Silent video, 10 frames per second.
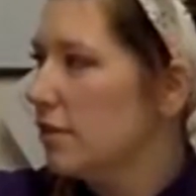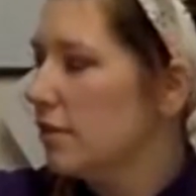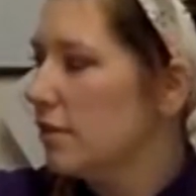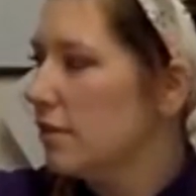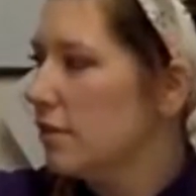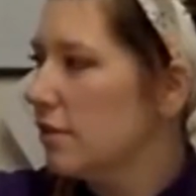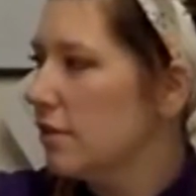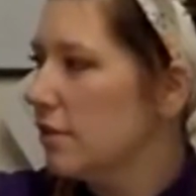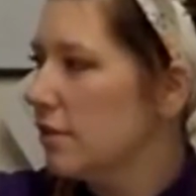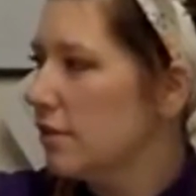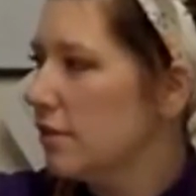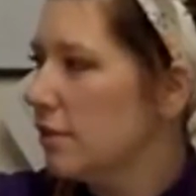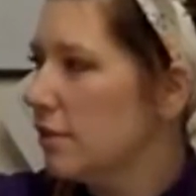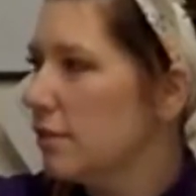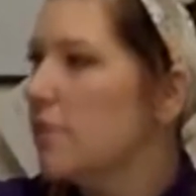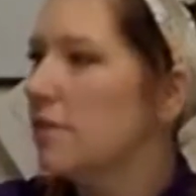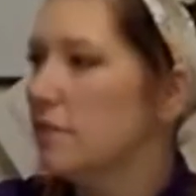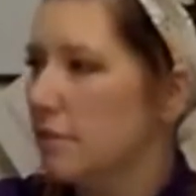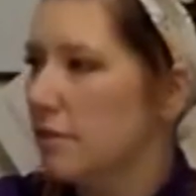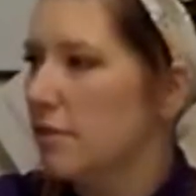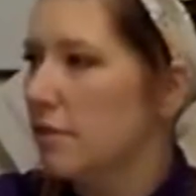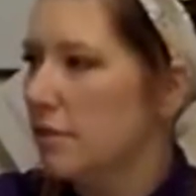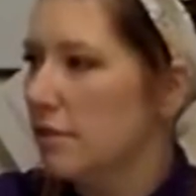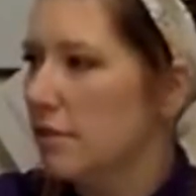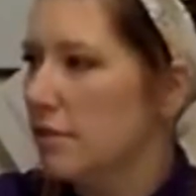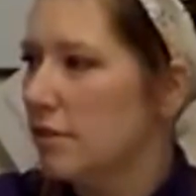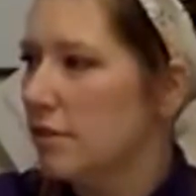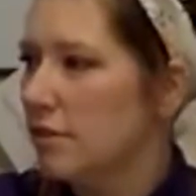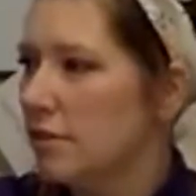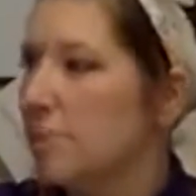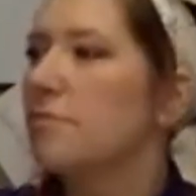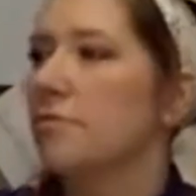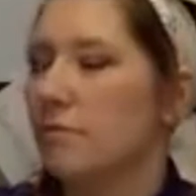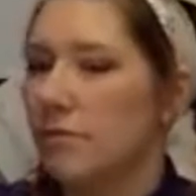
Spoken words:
This person isn't speaking.